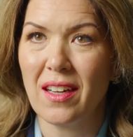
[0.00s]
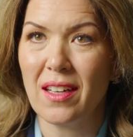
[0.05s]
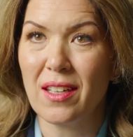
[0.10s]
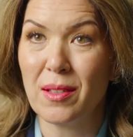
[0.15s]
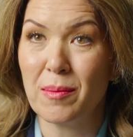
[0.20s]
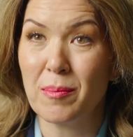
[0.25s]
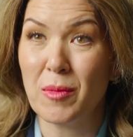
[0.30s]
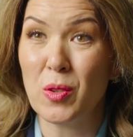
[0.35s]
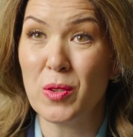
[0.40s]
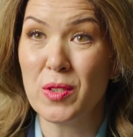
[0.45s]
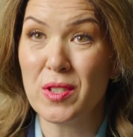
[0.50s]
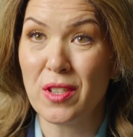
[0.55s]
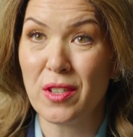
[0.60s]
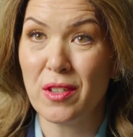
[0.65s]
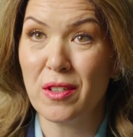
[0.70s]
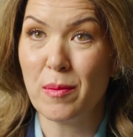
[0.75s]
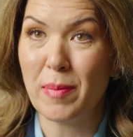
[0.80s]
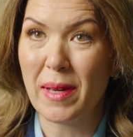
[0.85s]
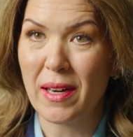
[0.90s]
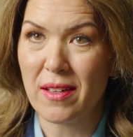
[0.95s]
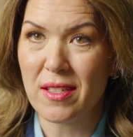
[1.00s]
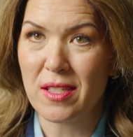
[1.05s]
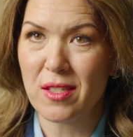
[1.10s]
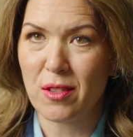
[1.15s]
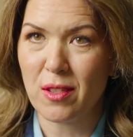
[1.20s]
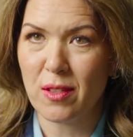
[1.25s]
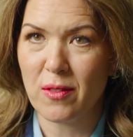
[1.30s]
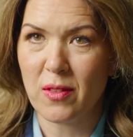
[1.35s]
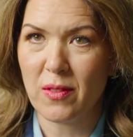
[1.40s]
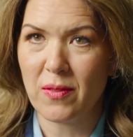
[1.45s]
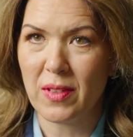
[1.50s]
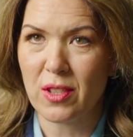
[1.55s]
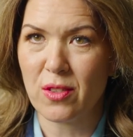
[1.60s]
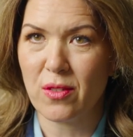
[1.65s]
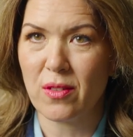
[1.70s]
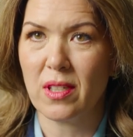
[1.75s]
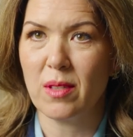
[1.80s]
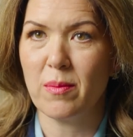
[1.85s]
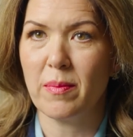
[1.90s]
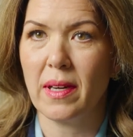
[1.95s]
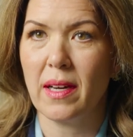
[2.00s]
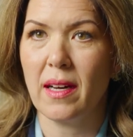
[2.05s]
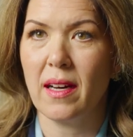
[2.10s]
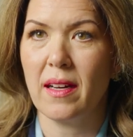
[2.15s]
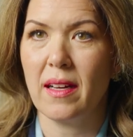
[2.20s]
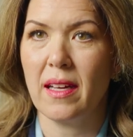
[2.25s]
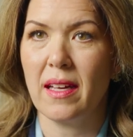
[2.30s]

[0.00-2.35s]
I am also a barrister of the Victorian Bar,